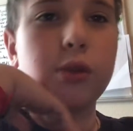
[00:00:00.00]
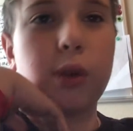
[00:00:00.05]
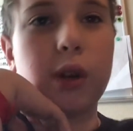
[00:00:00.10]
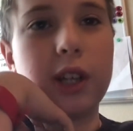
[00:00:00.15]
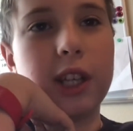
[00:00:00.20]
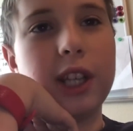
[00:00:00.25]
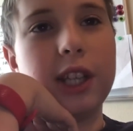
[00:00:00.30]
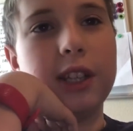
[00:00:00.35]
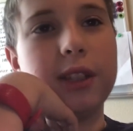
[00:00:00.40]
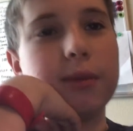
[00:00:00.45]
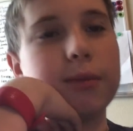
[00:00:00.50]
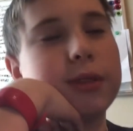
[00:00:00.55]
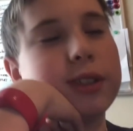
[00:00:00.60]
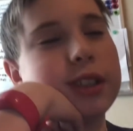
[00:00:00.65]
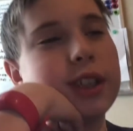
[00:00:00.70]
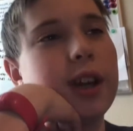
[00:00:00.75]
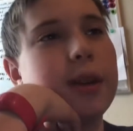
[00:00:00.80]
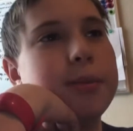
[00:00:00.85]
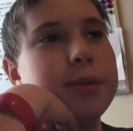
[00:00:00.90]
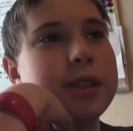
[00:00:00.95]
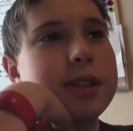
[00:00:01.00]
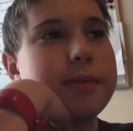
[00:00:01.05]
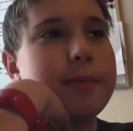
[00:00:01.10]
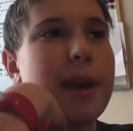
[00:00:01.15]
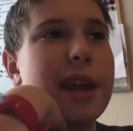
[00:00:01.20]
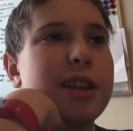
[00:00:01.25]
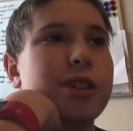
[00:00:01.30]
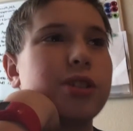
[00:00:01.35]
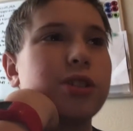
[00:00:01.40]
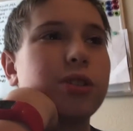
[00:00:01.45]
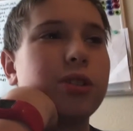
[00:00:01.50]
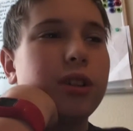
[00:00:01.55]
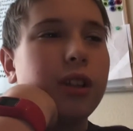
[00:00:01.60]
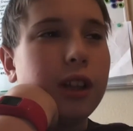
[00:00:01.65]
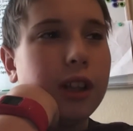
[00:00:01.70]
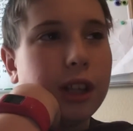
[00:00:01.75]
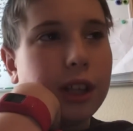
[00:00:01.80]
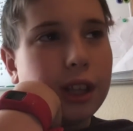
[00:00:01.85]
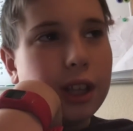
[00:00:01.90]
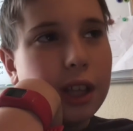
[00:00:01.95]
20 subs special,
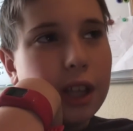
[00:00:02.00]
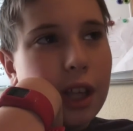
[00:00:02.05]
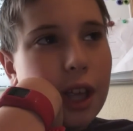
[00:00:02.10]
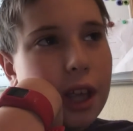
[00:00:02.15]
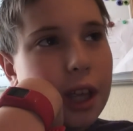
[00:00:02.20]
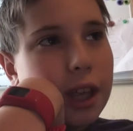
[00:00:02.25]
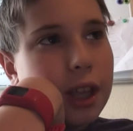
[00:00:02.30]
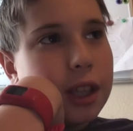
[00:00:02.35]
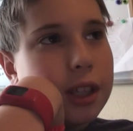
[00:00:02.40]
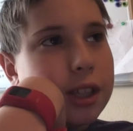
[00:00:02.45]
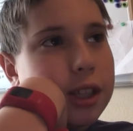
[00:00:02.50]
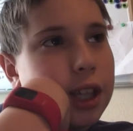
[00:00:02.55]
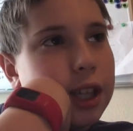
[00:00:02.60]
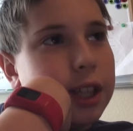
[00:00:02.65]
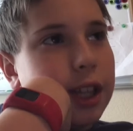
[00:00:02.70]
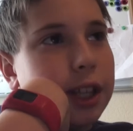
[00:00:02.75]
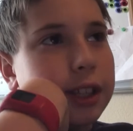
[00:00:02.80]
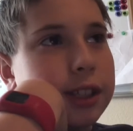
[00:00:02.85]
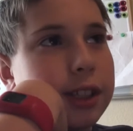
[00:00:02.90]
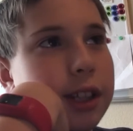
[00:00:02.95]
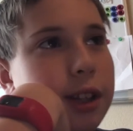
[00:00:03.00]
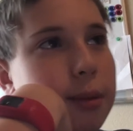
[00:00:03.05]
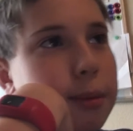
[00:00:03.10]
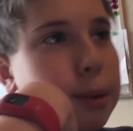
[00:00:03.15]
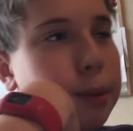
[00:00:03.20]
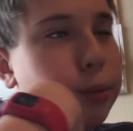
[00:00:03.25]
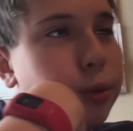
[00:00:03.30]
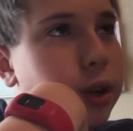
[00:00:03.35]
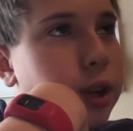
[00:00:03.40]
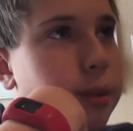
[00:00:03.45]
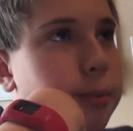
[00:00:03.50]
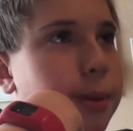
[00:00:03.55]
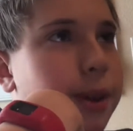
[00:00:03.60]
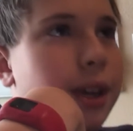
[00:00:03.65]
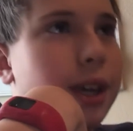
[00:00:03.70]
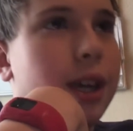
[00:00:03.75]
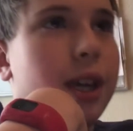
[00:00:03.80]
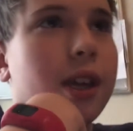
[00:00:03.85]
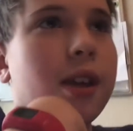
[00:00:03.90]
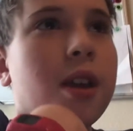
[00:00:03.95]
and that's gonna be pretty
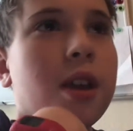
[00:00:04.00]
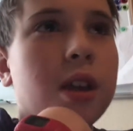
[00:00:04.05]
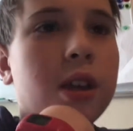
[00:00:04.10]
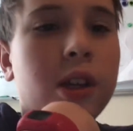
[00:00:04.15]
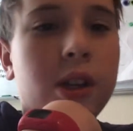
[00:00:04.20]
big.